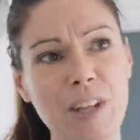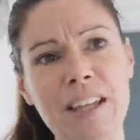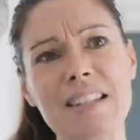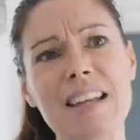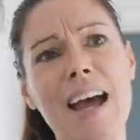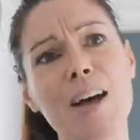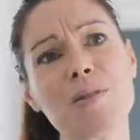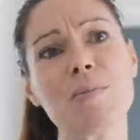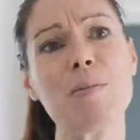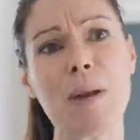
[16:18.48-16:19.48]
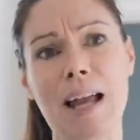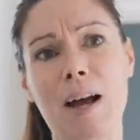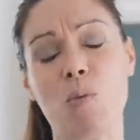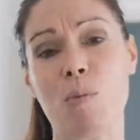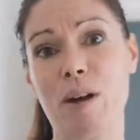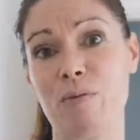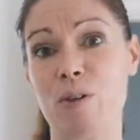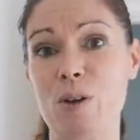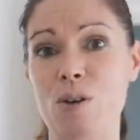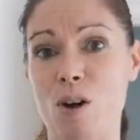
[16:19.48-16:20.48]
because it helps me plan what
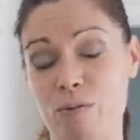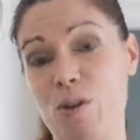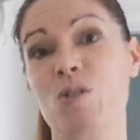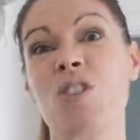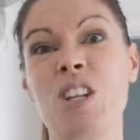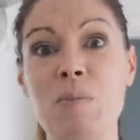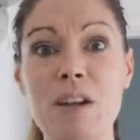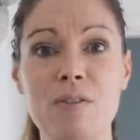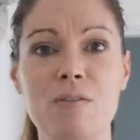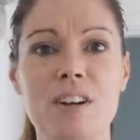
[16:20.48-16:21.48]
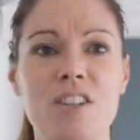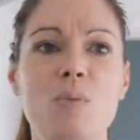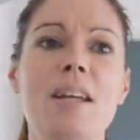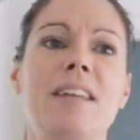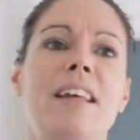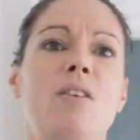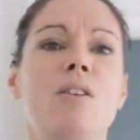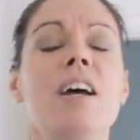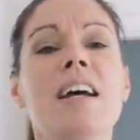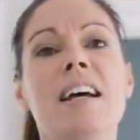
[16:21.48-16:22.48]
our food's going to be for the rest of the week. And then
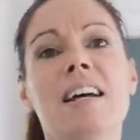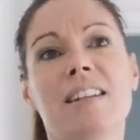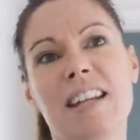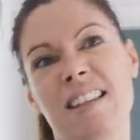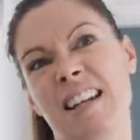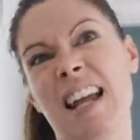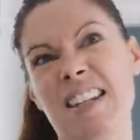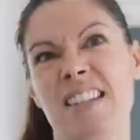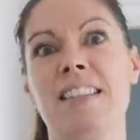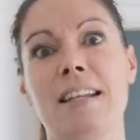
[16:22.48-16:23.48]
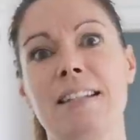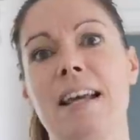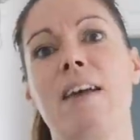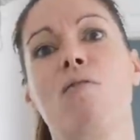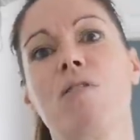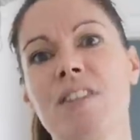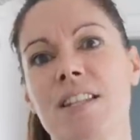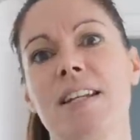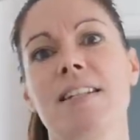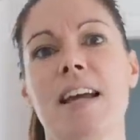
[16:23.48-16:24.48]
on either later Saturday or on
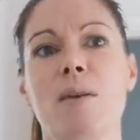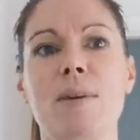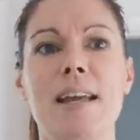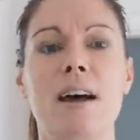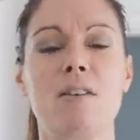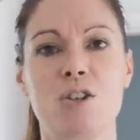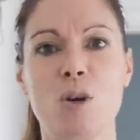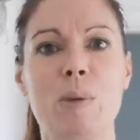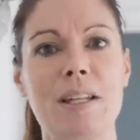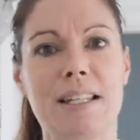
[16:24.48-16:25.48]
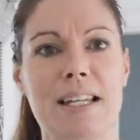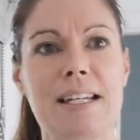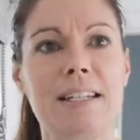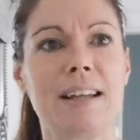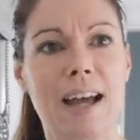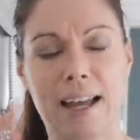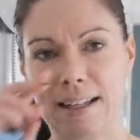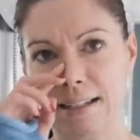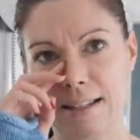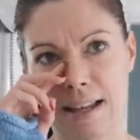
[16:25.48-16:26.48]
Sunday, we get our shopping done,
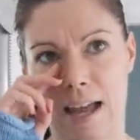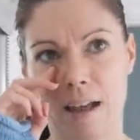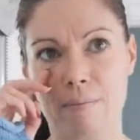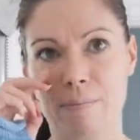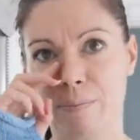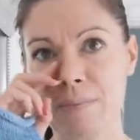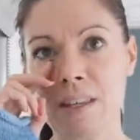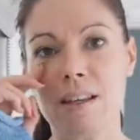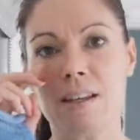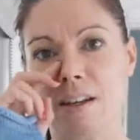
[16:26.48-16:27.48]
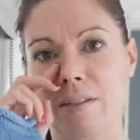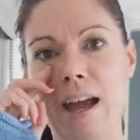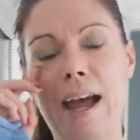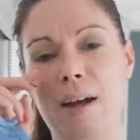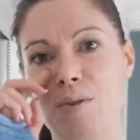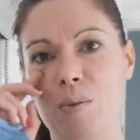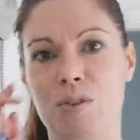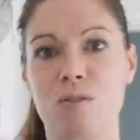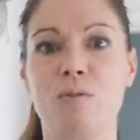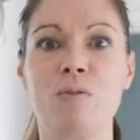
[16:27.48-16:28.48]
and you know, that helps with
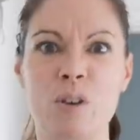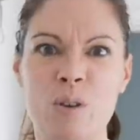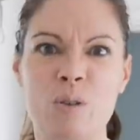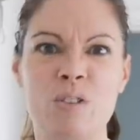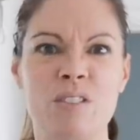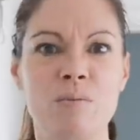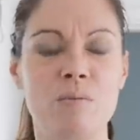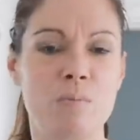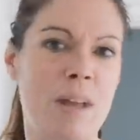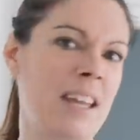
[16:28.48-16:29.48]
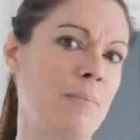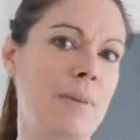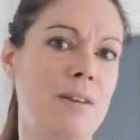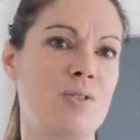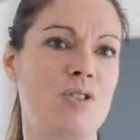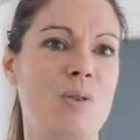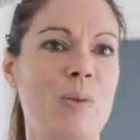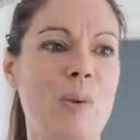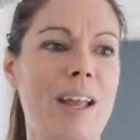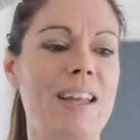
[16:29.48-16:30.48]
sort of food and making meals during
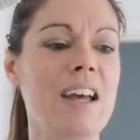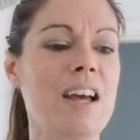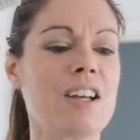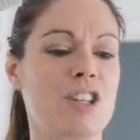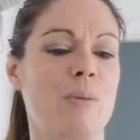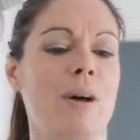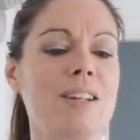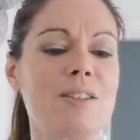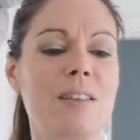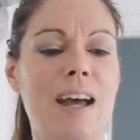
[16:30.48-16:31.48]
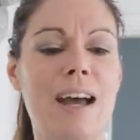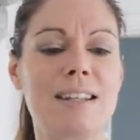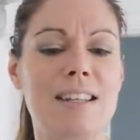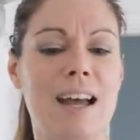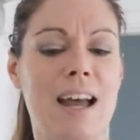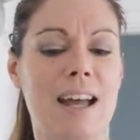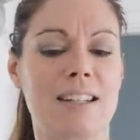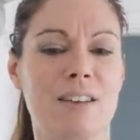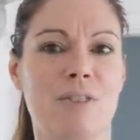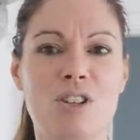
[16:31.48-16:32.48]
the week. So I might do that,
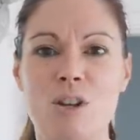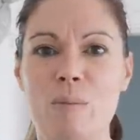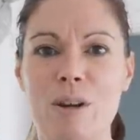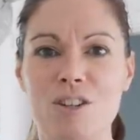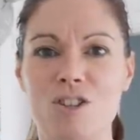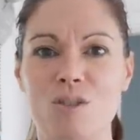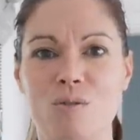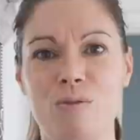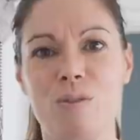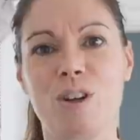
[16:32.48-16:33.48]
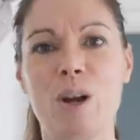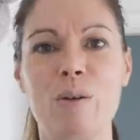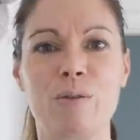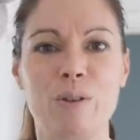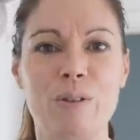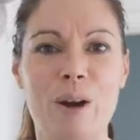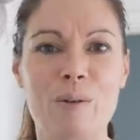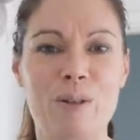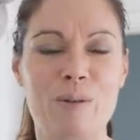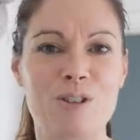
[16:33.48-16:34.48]
and if I do, I might sort of go through that
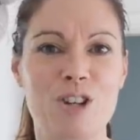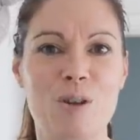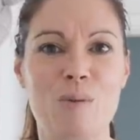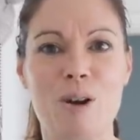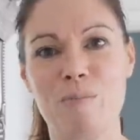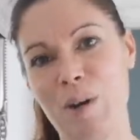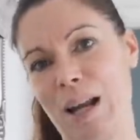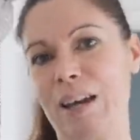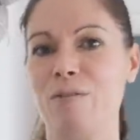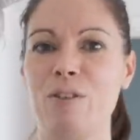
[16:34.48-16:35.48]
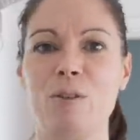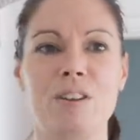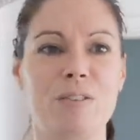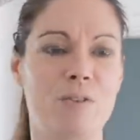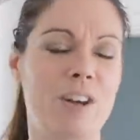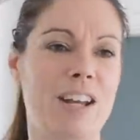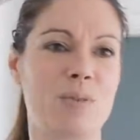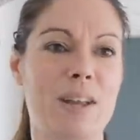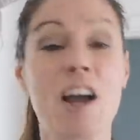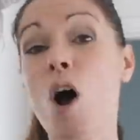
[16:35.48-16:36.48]
with you and show you what I'm planning for next
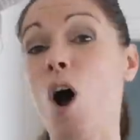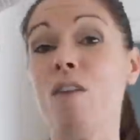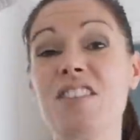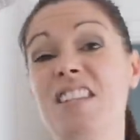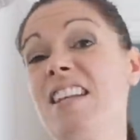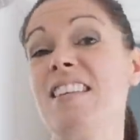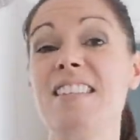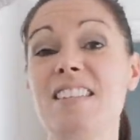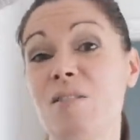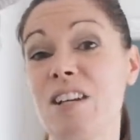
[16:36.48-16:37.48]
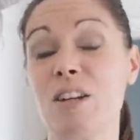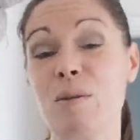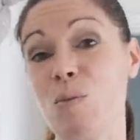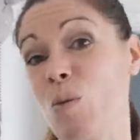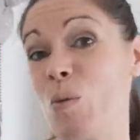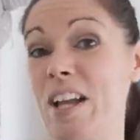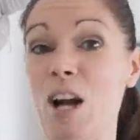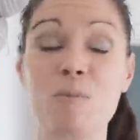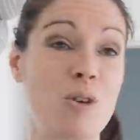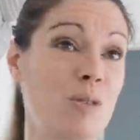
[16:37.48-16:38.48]
week. Obviously, this is only going to be 1 week.
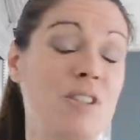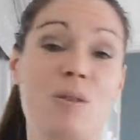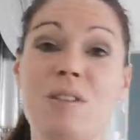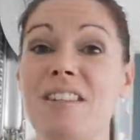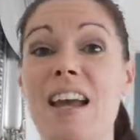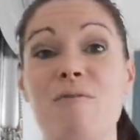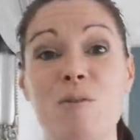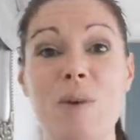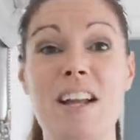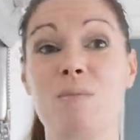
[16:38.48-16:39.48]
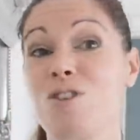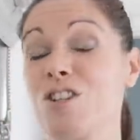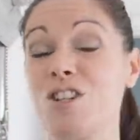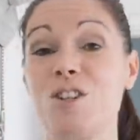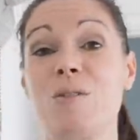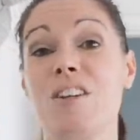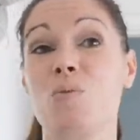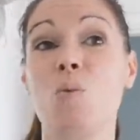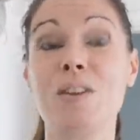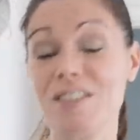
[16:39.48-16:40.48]
I'm not going to be doing this every week. I'm just going to do this
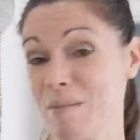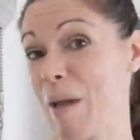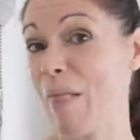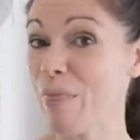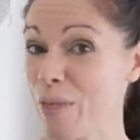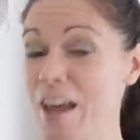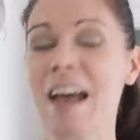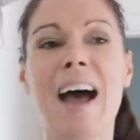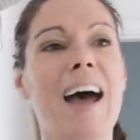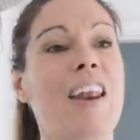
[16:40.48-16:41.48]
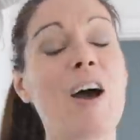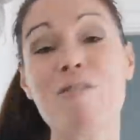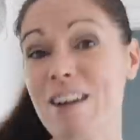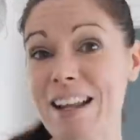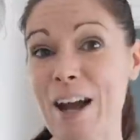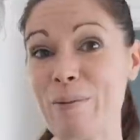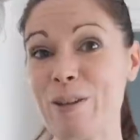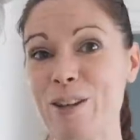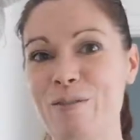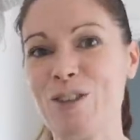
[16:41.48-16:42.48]
once a month, and I really hope
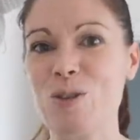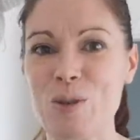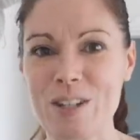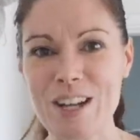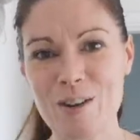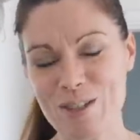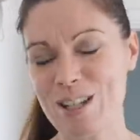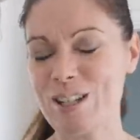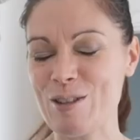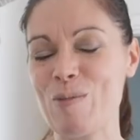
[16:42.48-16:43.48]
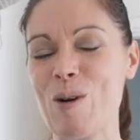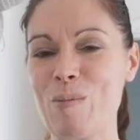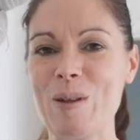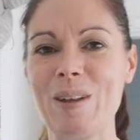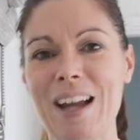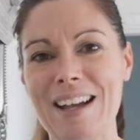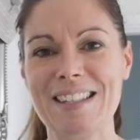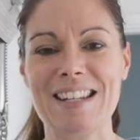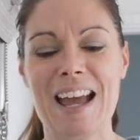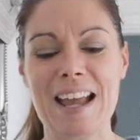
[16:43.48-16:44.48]
that you've enjoyed it. Obviously, tomorrow will be the
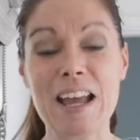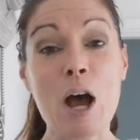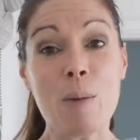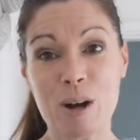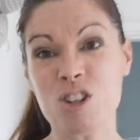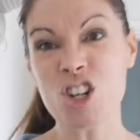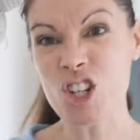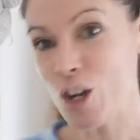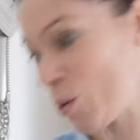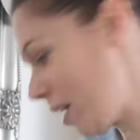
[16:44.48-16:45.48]
last day, but I'll just show you